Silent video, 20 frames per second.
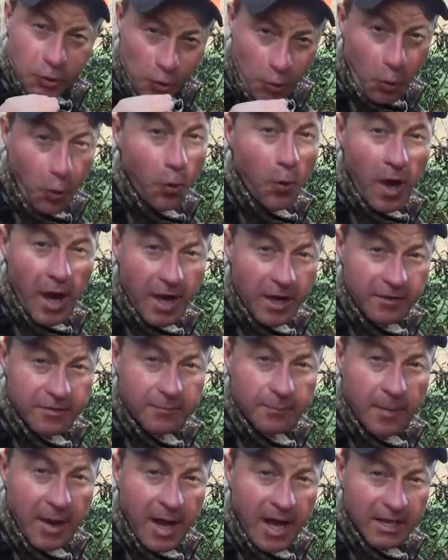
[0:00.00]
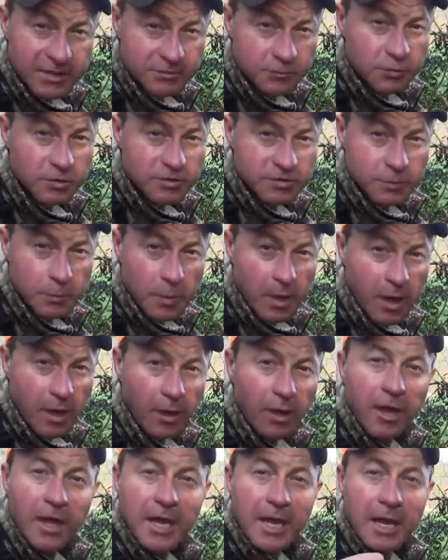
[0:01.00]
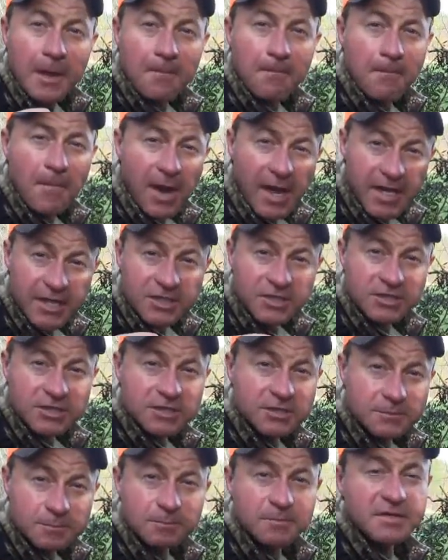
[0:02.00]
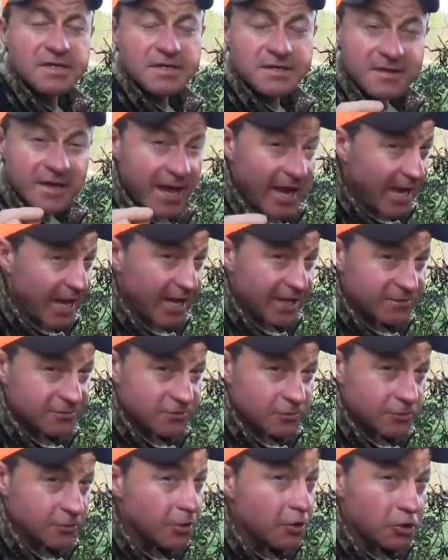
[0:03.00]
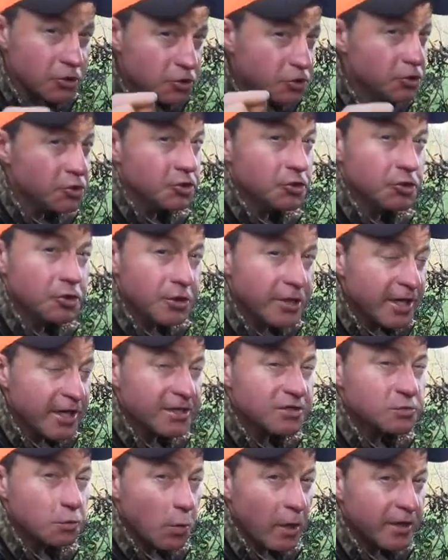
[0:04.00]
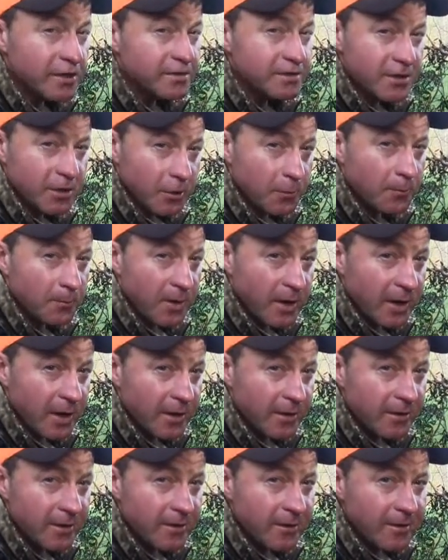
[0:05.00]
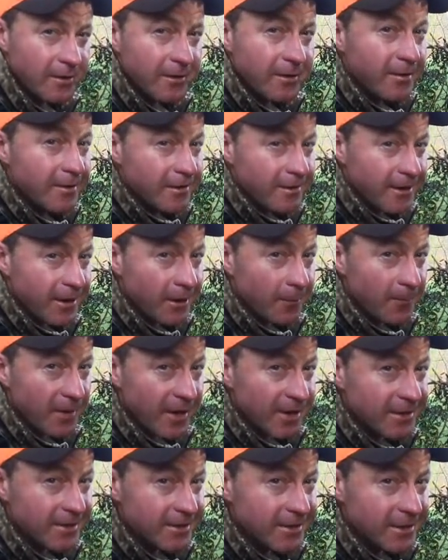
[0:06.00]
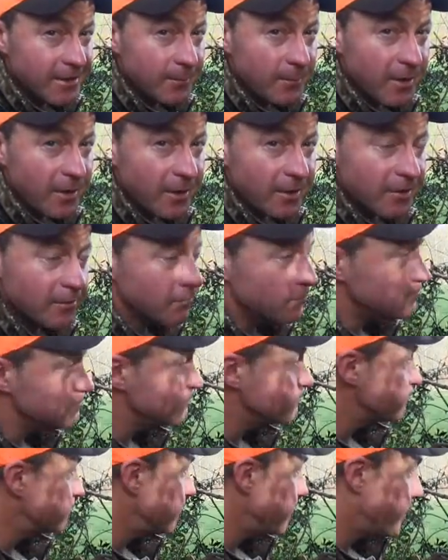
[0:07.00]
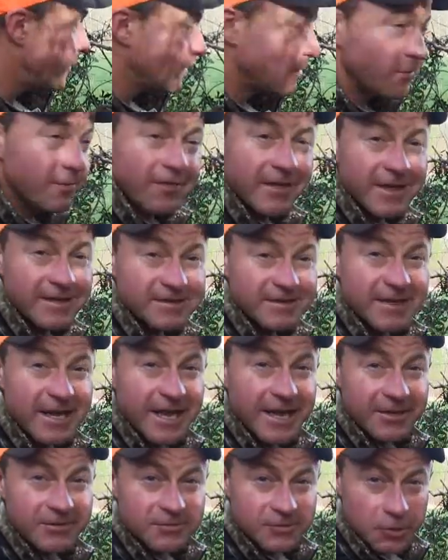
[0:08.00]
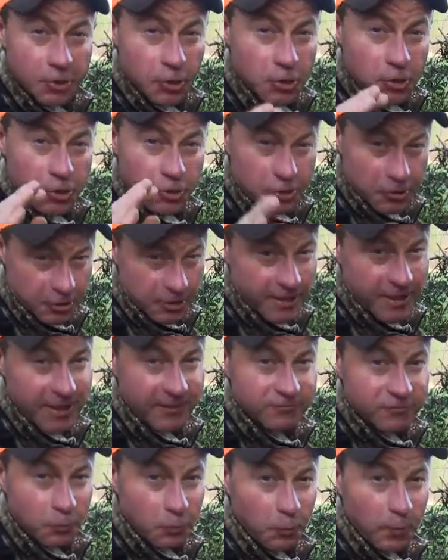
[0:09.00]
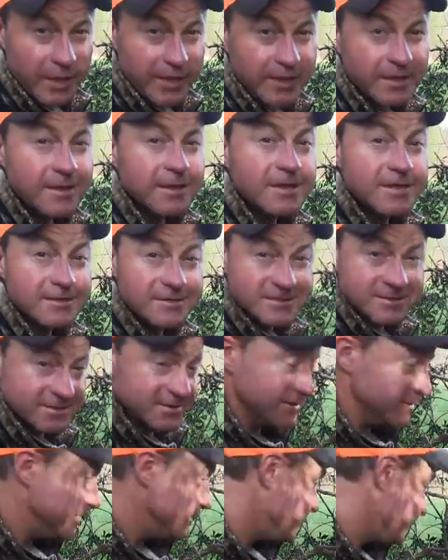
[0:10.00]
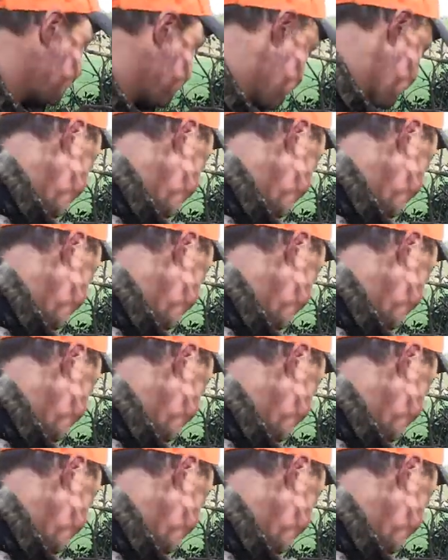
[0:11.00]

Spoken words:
Go out of the box once in a while. It might just be the answer to your next whitetail buck. Now, am I gonna get a buck? Well, that's an answer you're gonna have to wait and see.